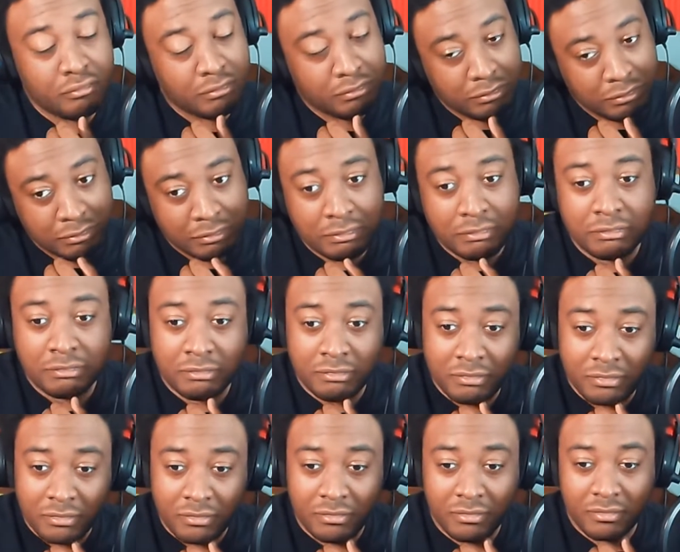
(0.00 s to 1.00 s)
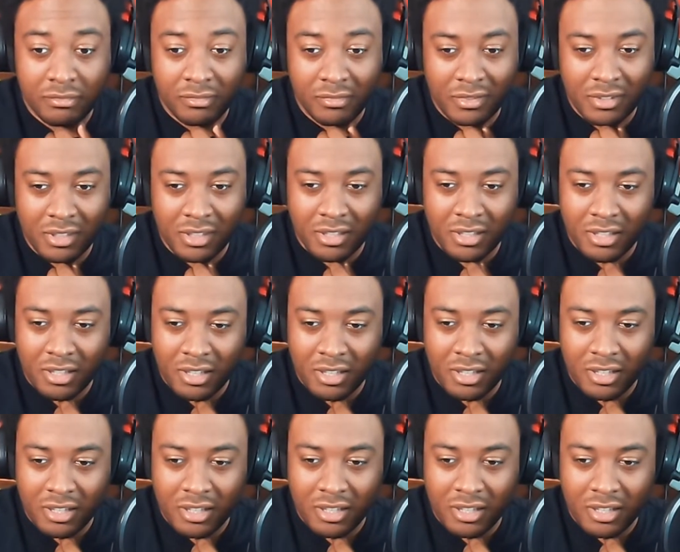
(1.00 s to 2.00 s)
Bring the magic back to
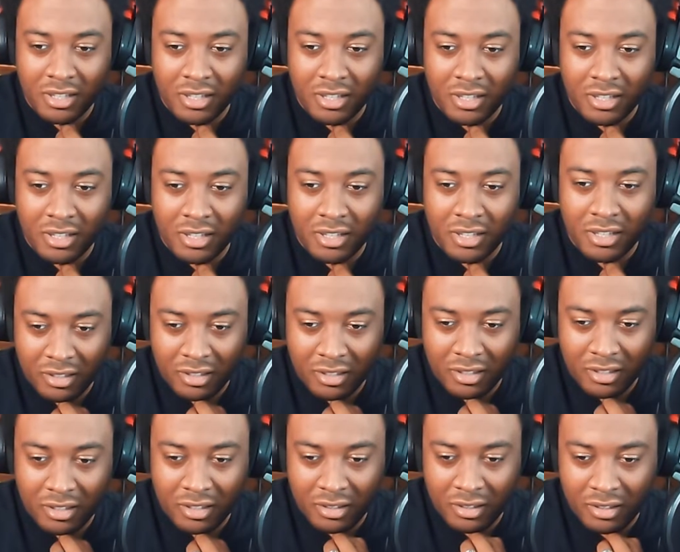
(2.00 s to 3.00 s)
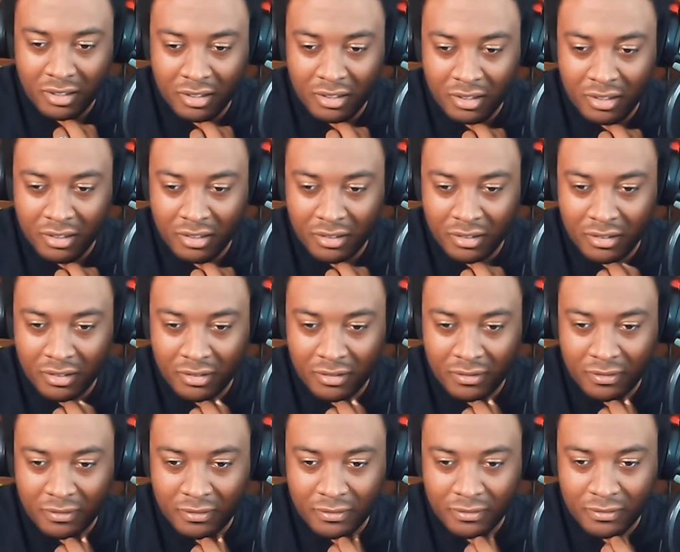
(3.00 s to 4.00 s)
Dreamlight Valley in this mesmerizing
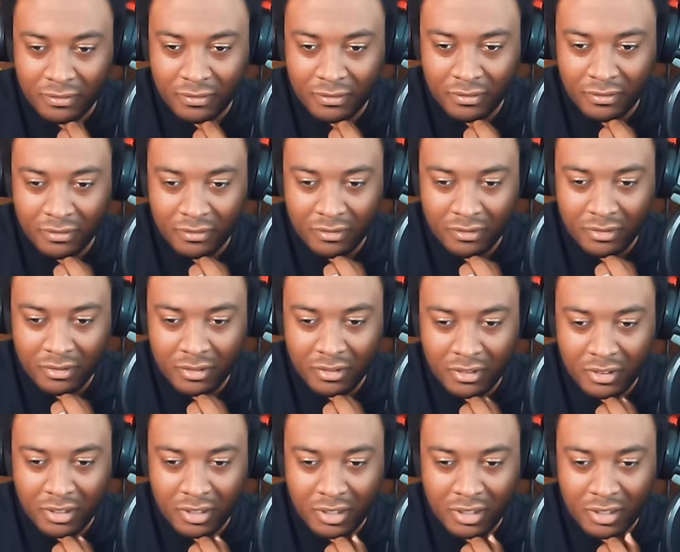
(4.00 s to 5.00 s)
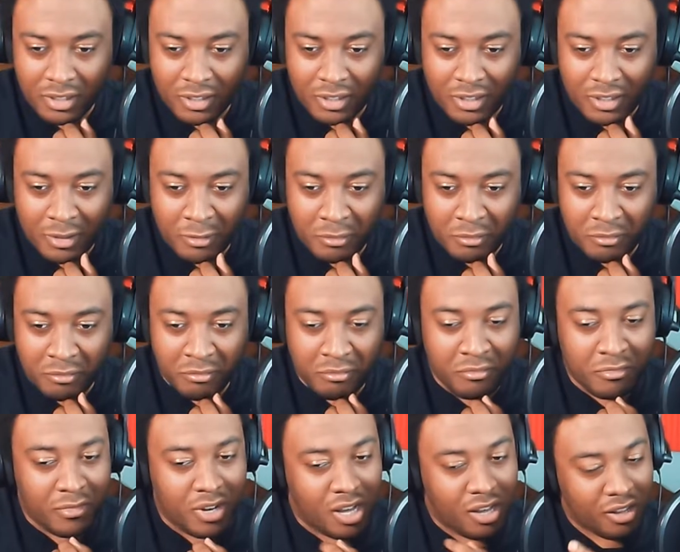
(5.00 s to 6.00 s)
life simulation adventure. It's
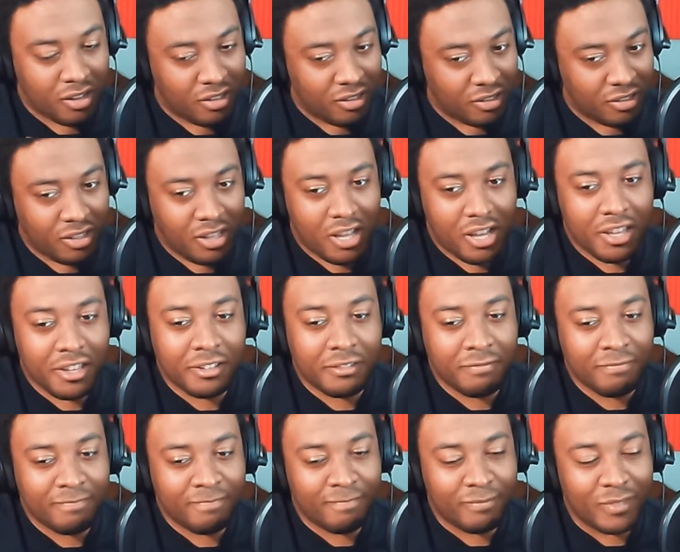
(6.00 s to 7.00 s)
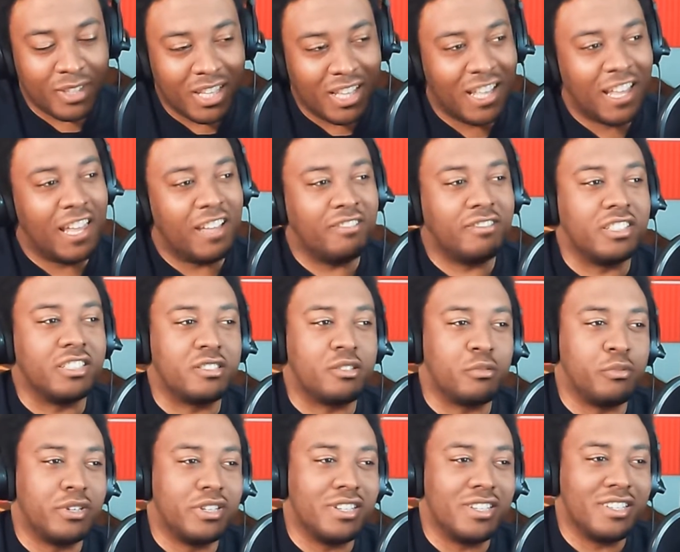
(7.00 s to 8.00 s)
Not gonna lie, many diverse if this
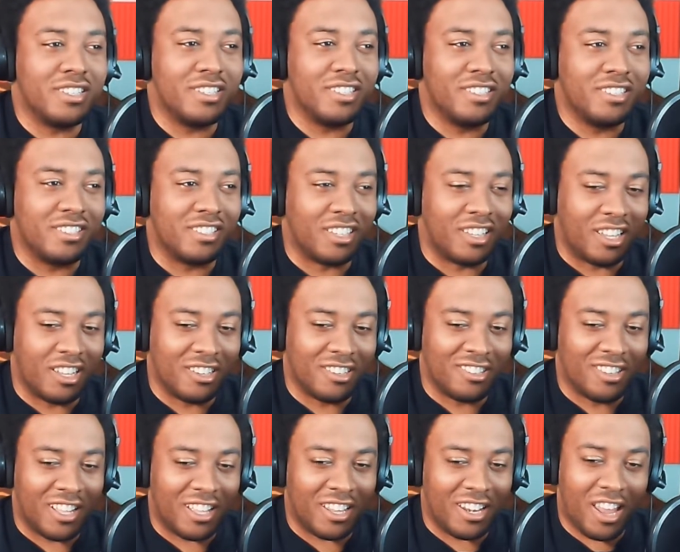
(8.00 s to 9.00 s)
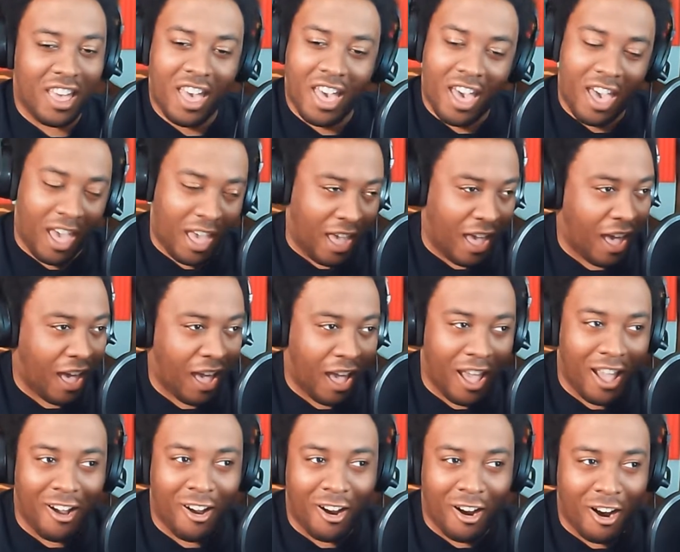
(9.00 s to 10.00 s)
was like you know like
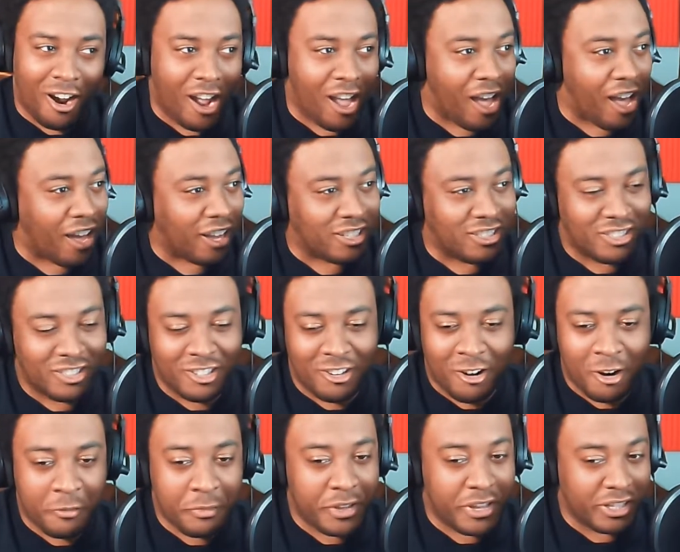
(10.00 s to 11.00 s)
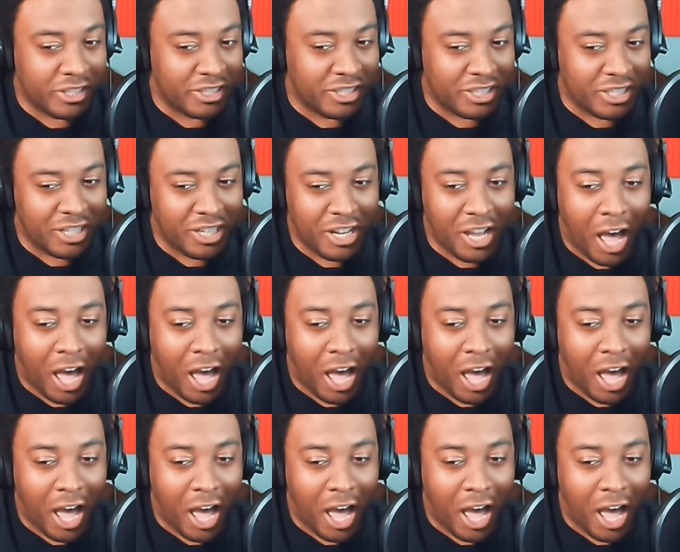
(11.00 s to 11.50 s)
friendships with heroes action RPG,